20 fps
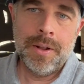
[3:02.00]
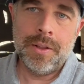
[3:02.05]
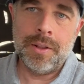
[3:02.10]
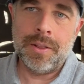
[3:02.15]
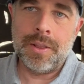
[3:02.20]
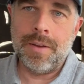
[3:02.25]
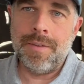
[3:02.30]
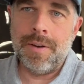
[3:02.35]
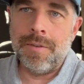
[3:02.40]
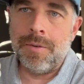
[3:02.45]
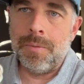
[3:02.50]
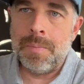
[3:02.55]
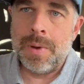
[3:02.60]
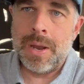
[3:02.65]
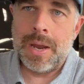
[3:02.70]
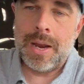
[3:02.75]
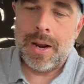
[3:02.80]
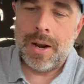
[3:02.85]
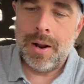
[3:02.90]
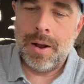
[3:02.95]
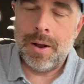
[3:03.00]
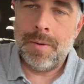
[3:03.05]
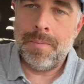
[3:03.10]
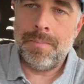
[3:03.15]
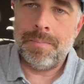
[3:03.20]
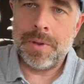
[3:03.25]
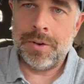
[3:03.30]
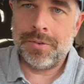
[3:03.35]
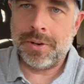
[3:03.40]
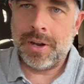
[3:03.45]
that they've ever made.
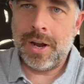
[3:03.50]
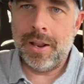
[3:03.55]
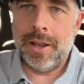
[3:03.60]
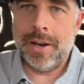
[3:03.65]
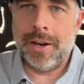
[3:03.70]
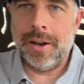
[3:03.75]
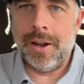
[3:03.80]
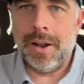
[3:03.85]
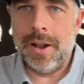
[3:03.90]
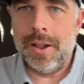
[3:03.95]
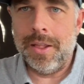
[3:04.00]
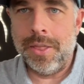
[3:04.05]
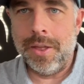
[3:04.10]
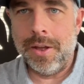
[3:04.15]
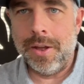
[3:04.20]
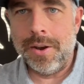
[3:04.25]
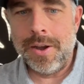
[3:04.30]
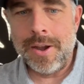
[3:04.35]
It's got like the